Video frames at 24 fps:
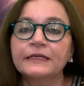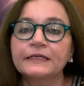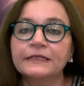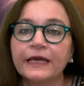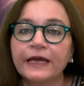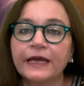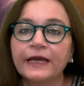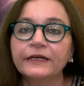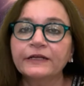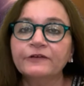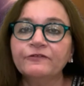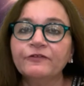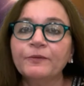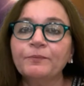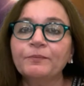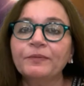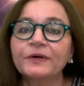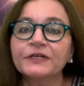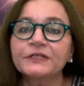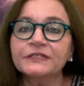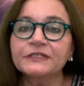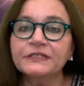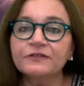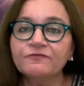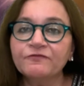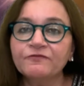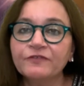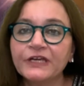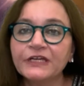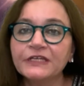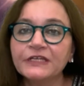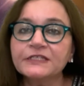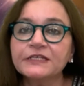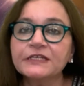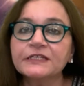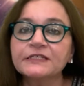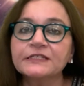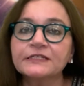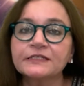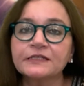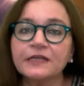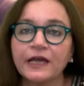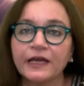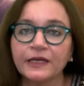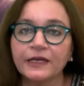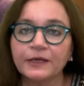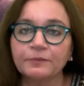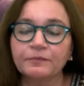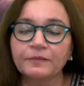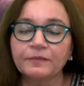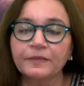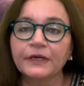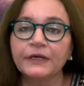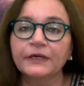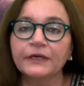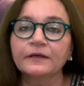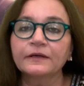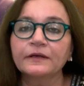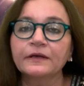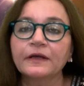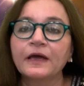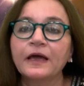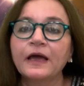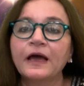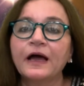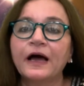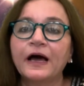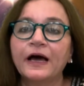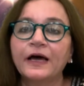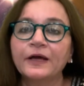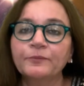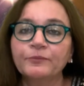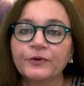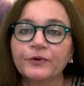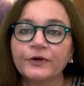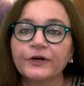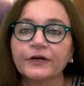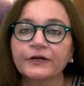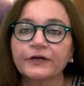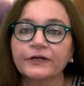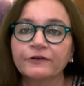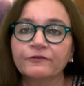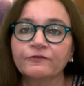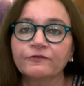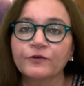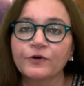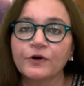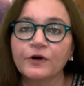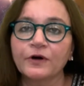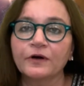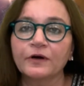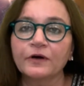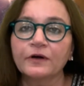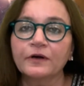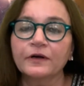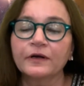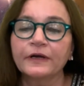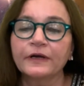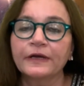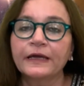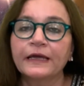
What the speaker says: And if a person wastes his time in unproductive work,